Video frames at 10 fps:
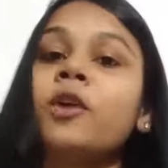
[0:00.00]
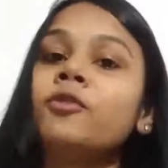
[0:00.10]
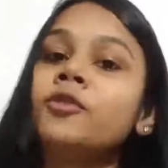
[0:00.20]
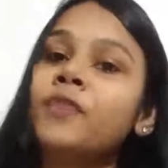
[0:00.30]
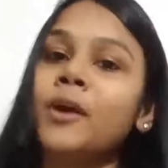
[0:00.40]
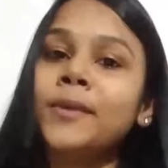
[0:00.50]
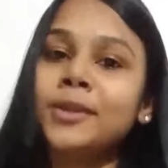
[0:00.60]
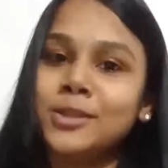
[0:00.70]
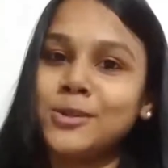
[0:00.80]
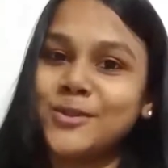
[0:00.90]
if you found
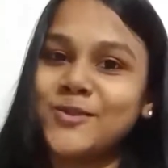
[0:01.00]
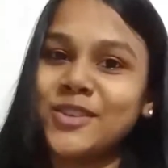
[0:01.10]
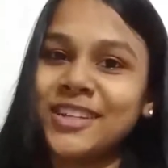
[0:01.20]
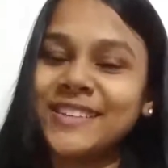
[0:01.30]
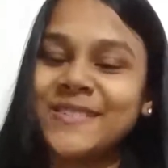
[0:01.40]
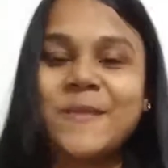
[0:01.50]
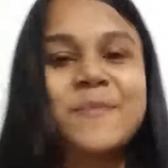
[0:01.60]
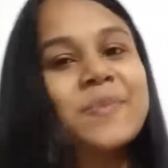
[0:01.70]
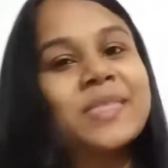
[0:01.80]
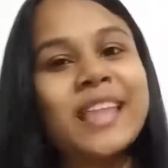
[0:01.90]
it useful.
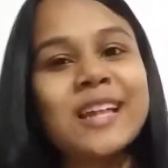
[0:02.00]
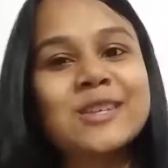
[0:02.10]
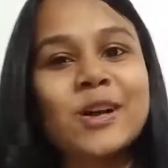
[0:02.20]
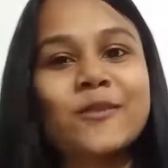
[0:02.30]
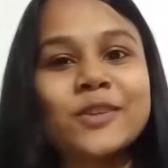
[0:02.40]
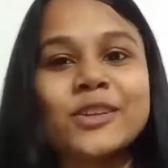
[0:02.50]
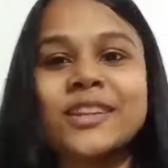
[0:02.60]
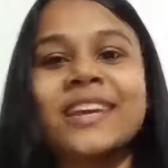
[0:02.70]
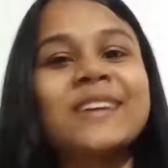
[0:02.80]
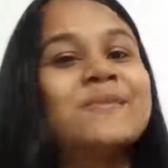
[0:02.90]
That's all for
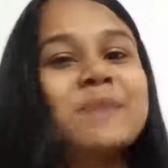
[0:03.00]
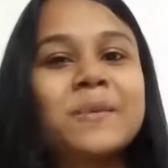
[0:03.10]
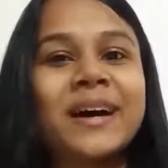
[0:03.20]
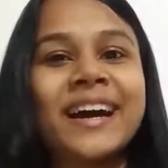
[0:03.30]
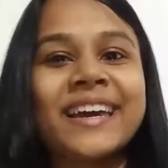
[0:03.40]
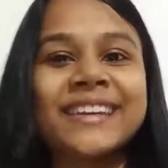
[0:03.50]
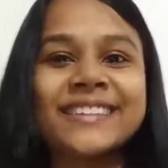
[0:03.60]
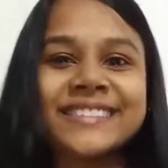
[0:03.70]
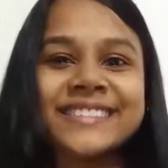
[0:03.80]
today. Bye-bye.